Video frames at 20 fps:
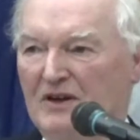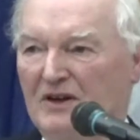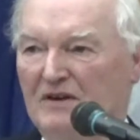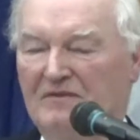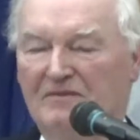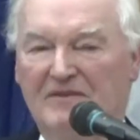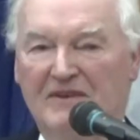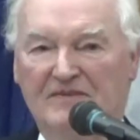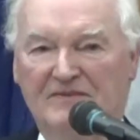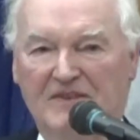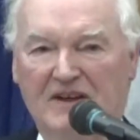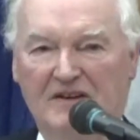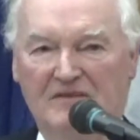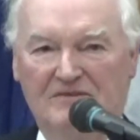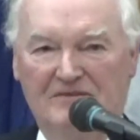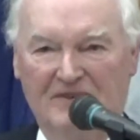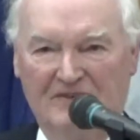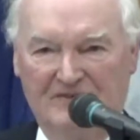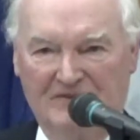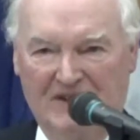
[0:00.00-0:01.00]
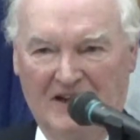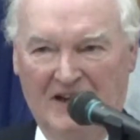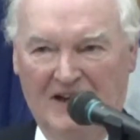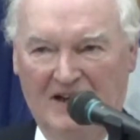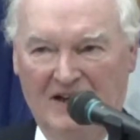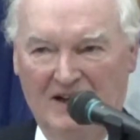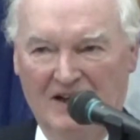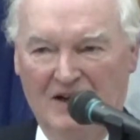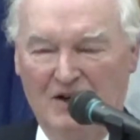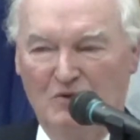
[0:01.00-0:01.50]
in 1550,
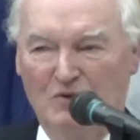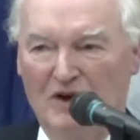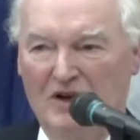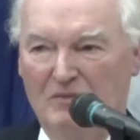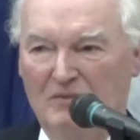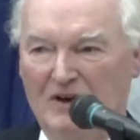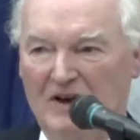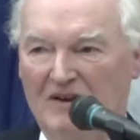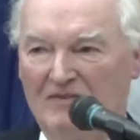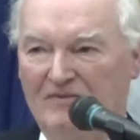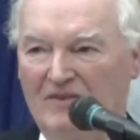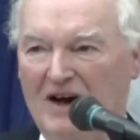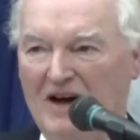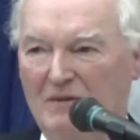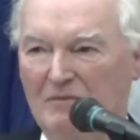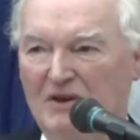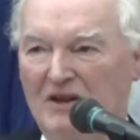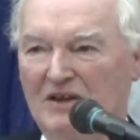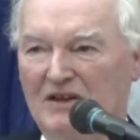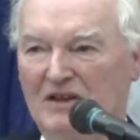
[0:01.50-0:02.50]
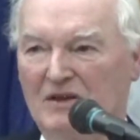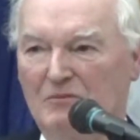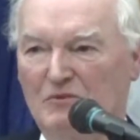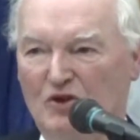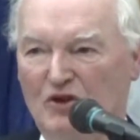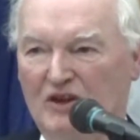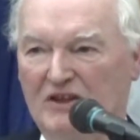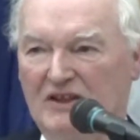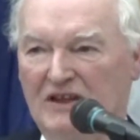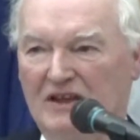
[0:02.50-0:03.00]
we've been a farming
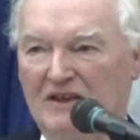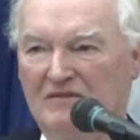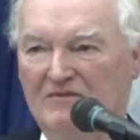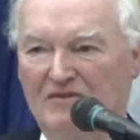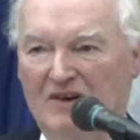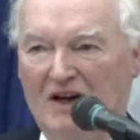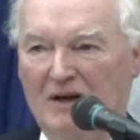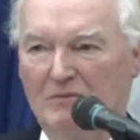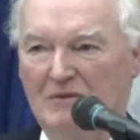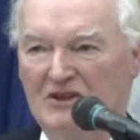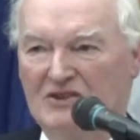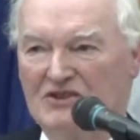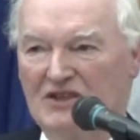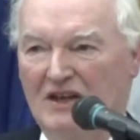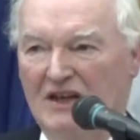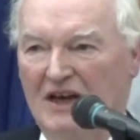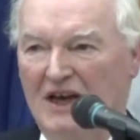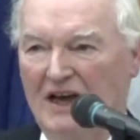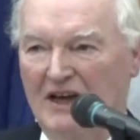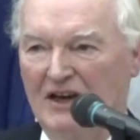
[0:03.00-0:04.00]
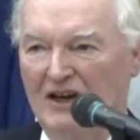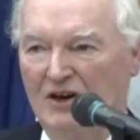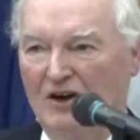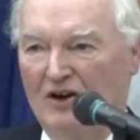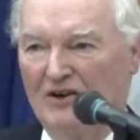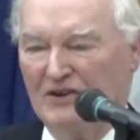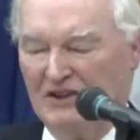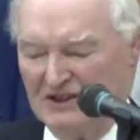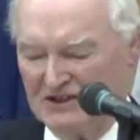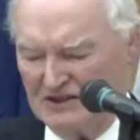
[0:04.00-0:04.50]
community and farmers in the
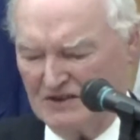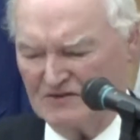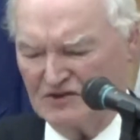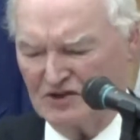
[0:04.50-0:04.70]
northeast of